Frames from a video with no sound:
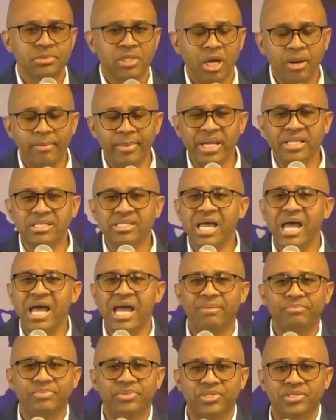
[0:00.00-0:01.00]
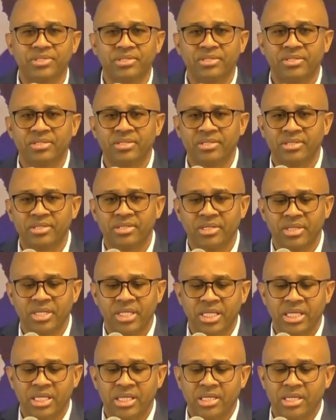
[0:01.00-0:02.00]
How many times?
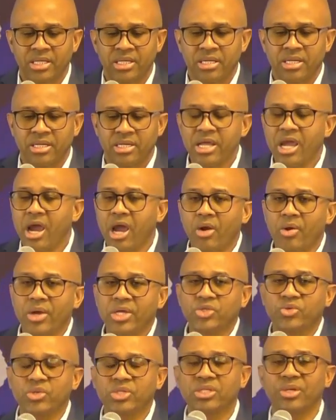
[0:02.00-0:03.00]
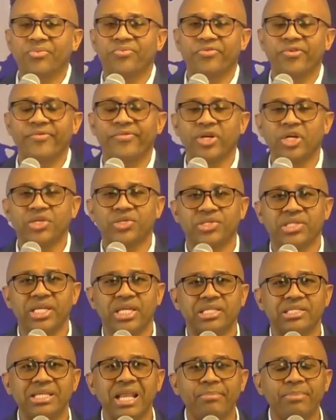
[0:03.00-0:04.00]
They're always doing some frivolous
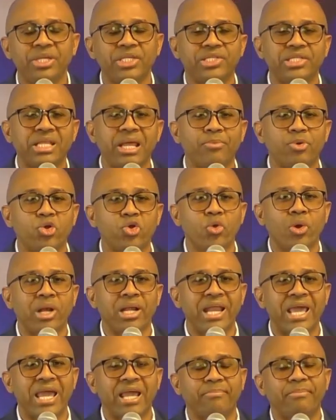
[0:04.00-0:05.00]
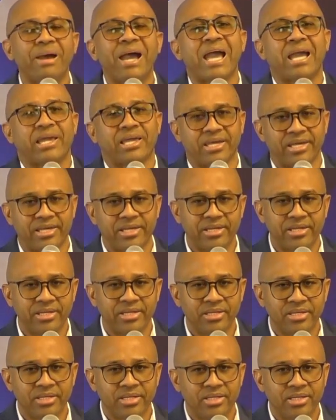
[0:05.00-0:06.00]
things. Let me see them grow a leg back.
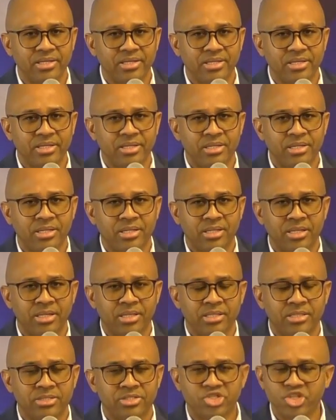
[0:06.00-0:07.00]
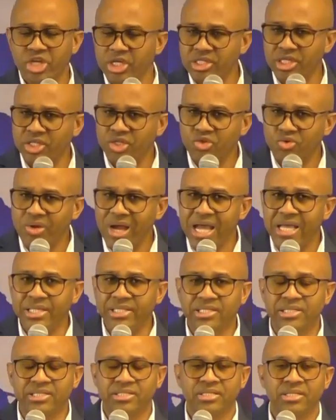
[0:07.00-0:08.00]
Jesus
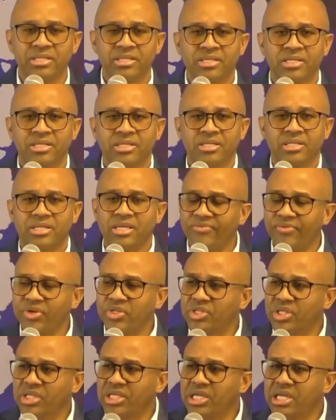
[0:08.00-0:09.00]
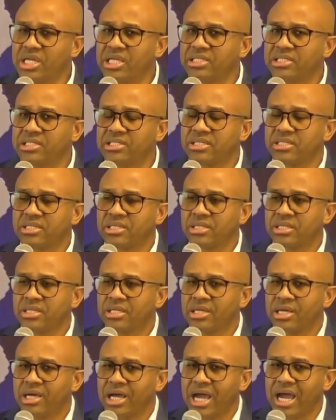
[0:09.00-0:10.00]
Christ, give us the keys.
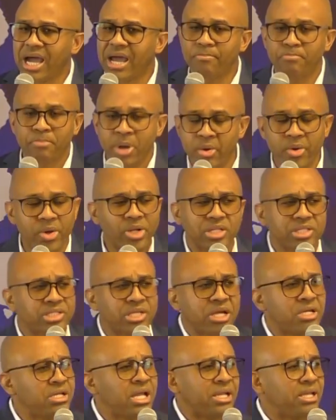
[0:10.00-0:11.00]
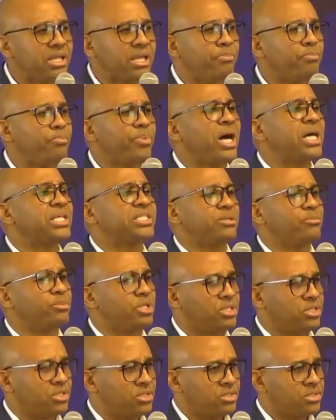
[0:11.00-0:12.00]
And miracles are not
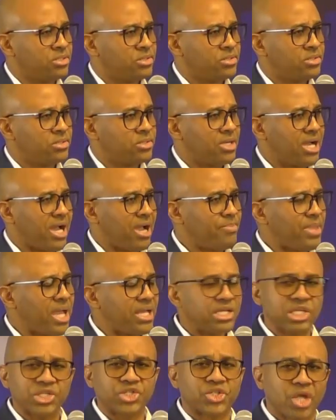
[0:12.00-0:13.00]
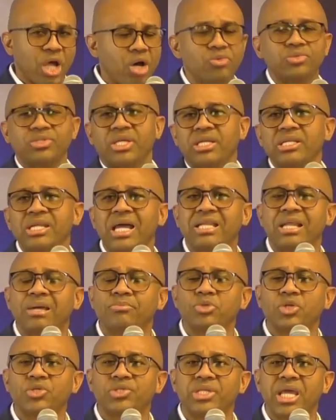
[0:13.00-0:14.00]
impossible. I'm not discounting that.
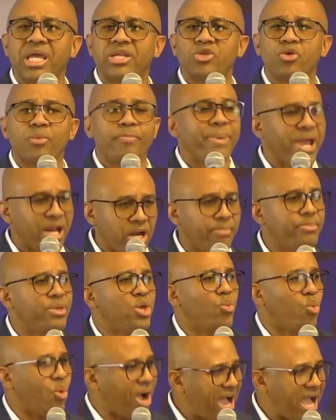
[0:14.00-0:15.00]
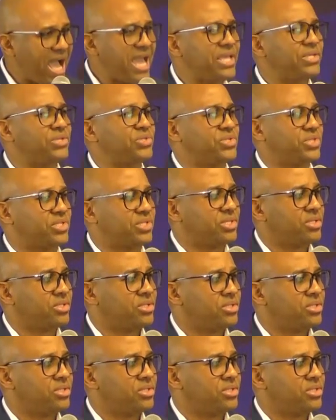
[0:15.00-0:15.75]
I'm just saying you better be wise.